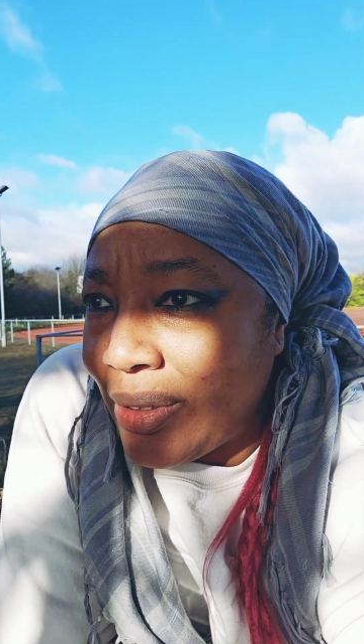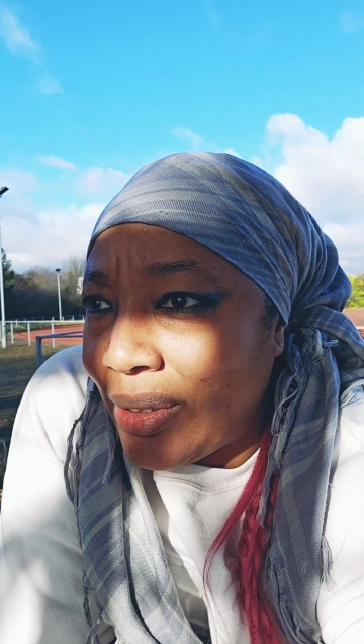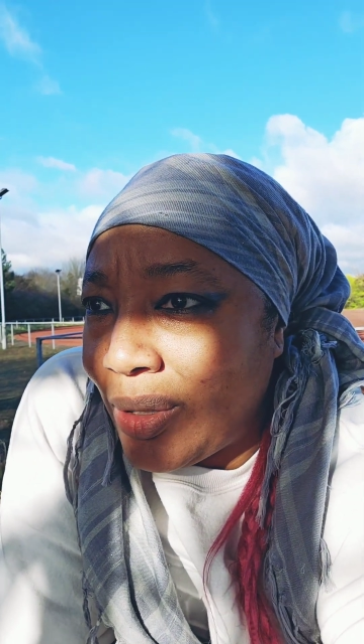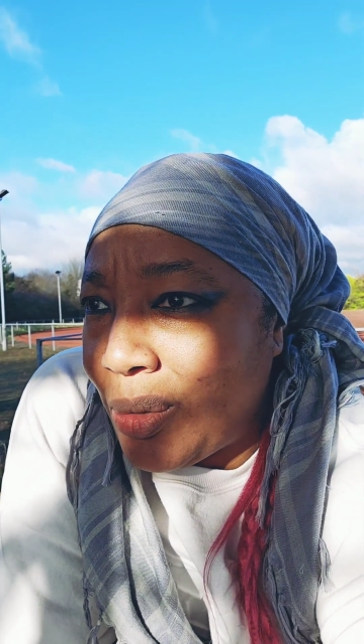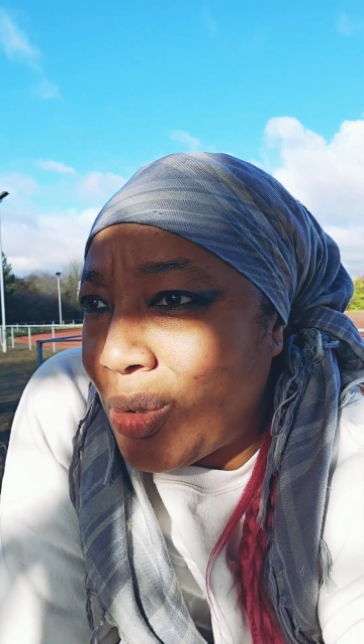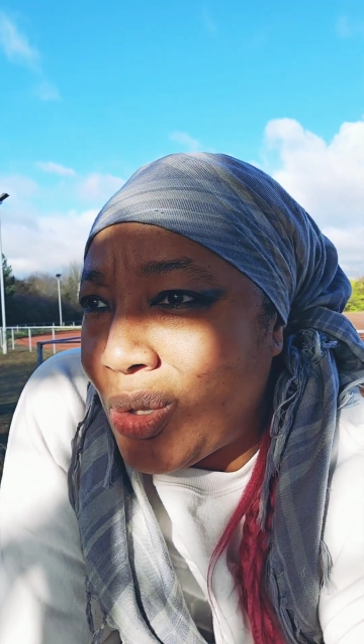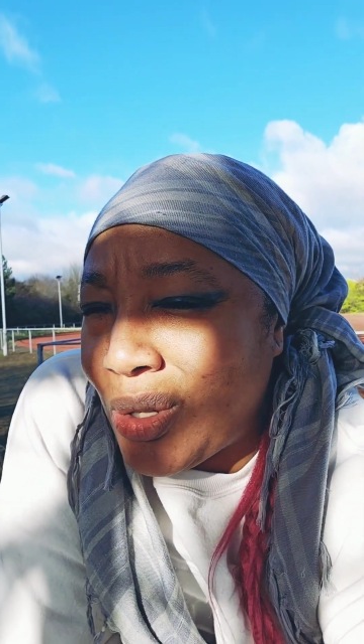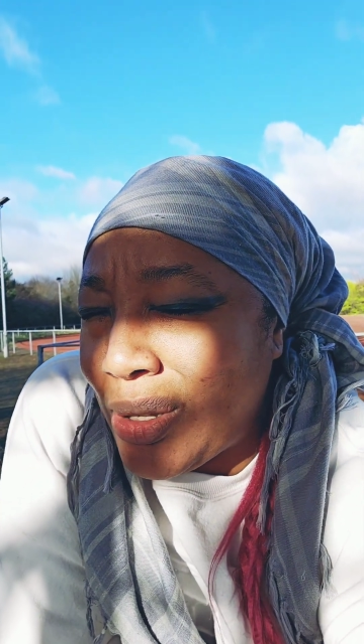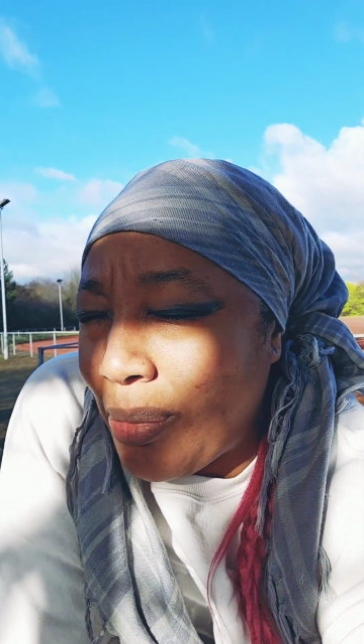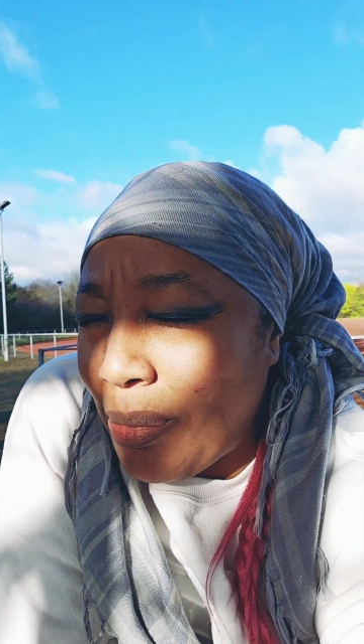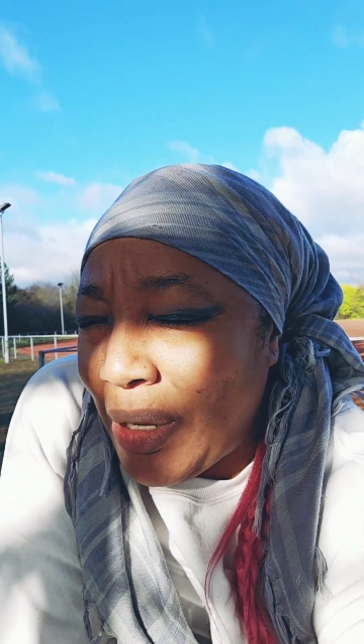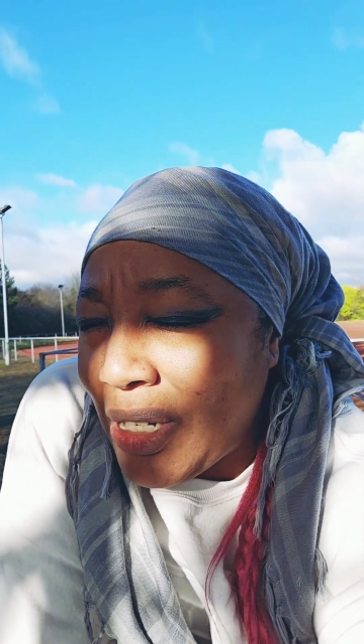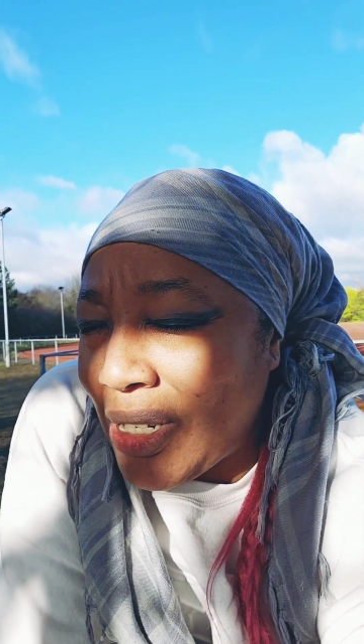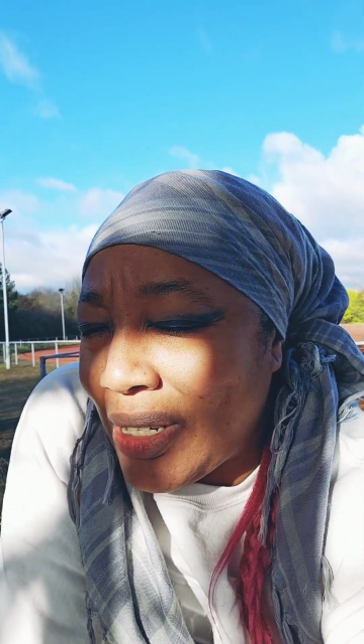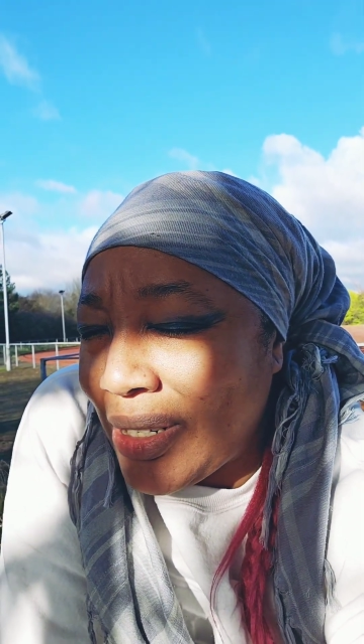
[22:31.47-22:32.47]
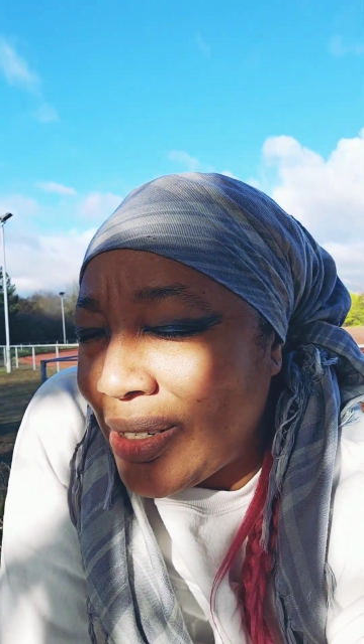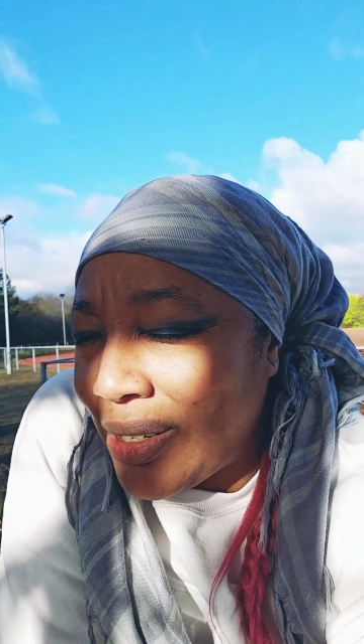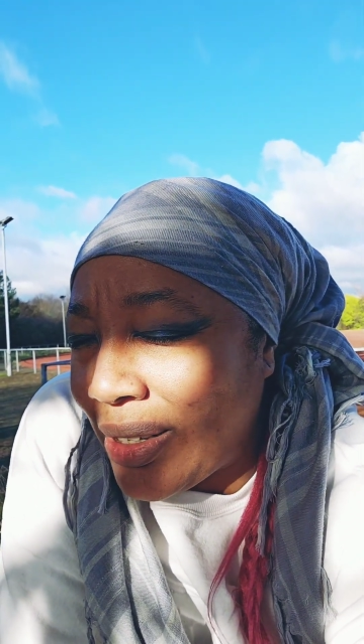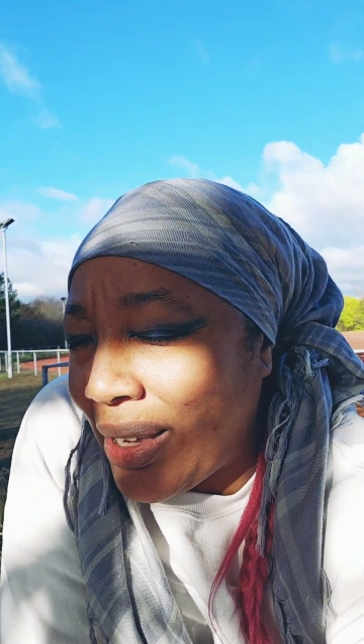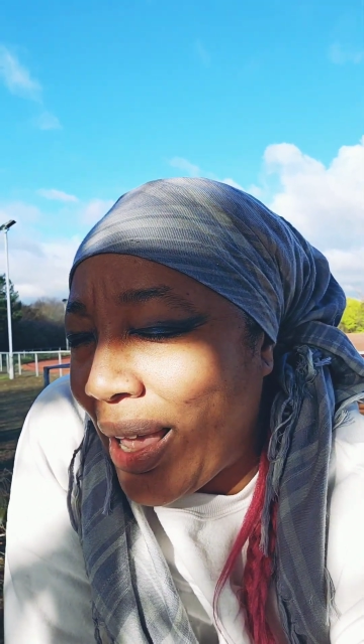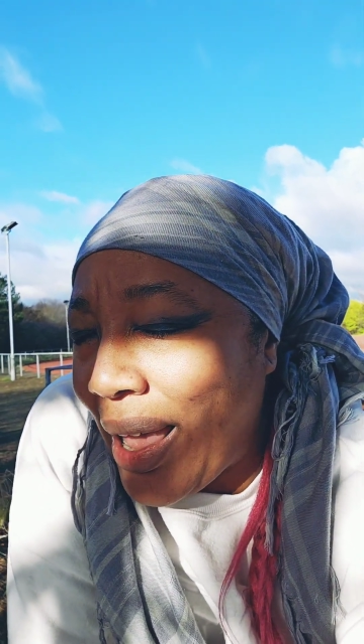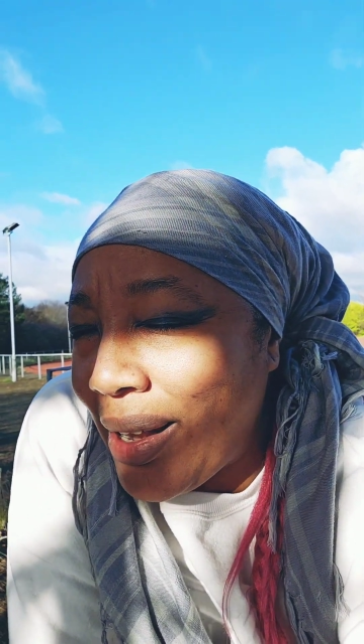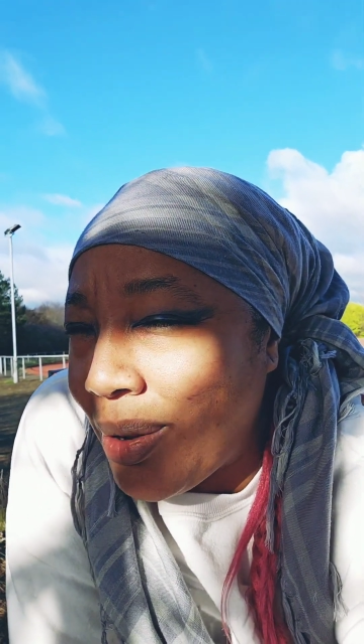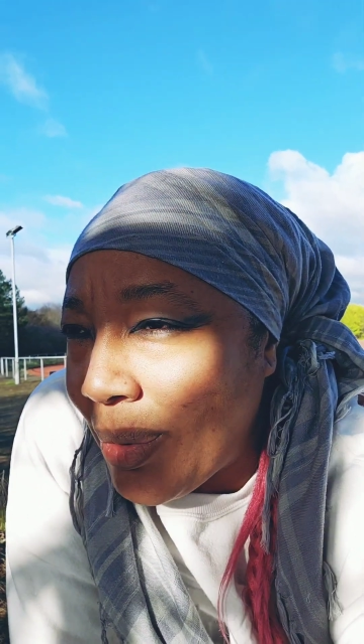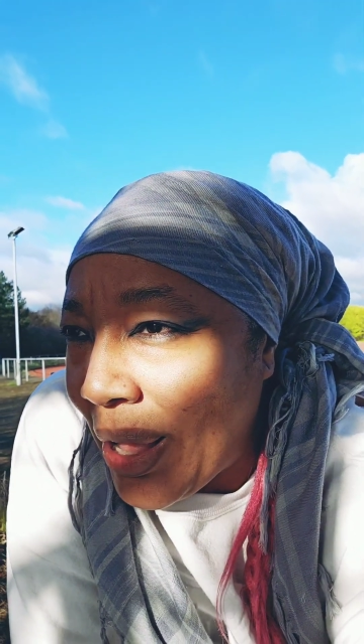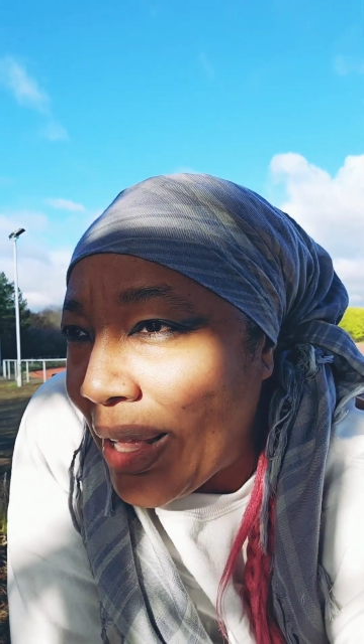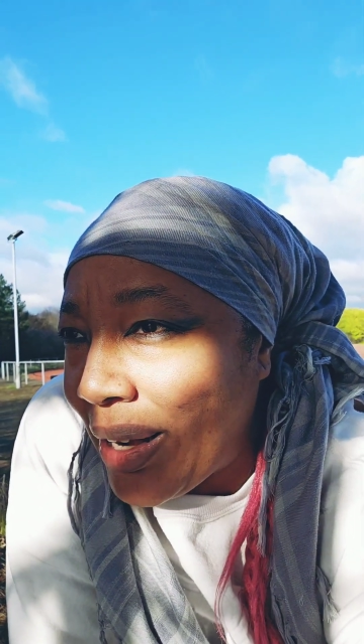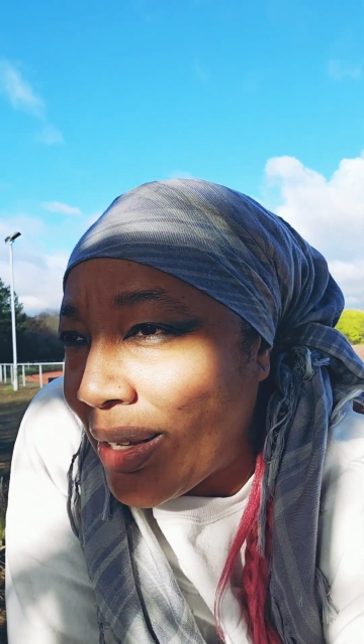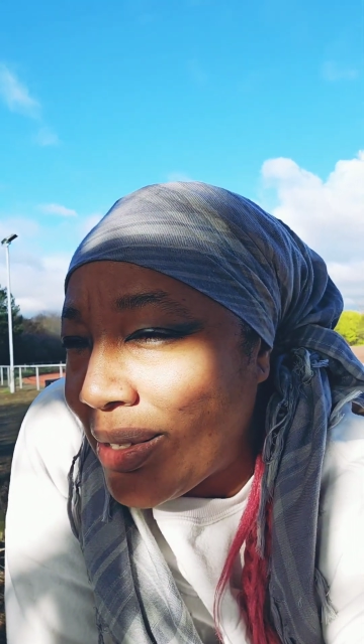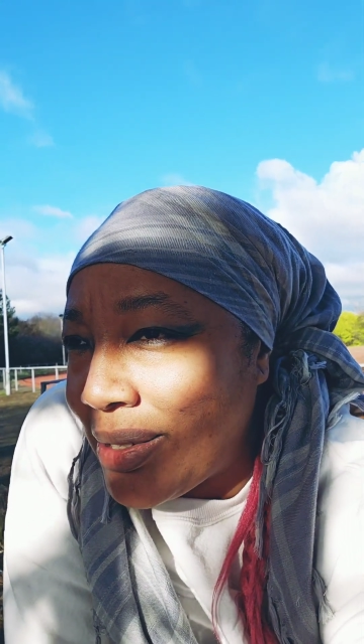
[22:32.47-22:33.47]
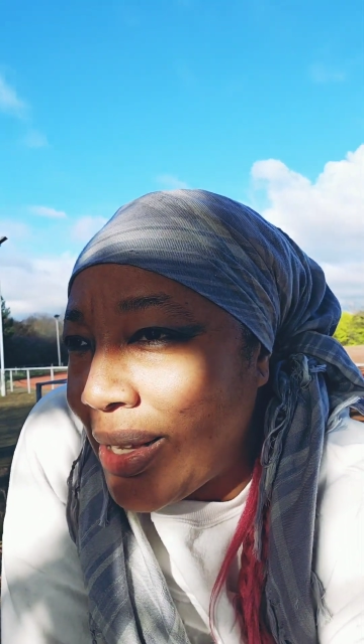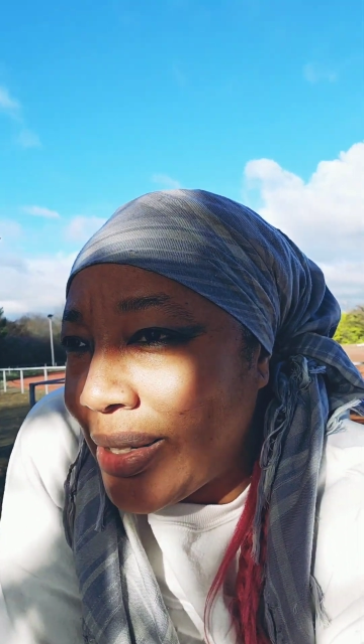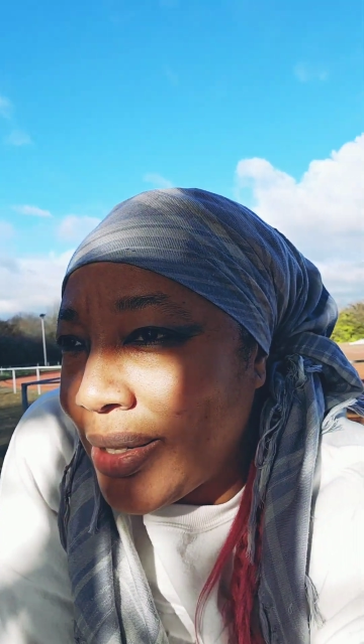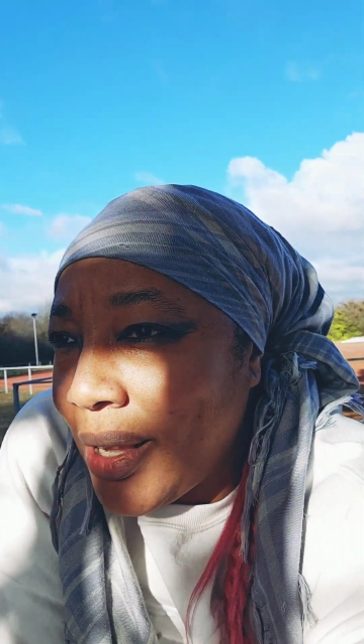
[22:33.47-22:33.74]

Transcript: It was just a mission to get anywhere, like I said.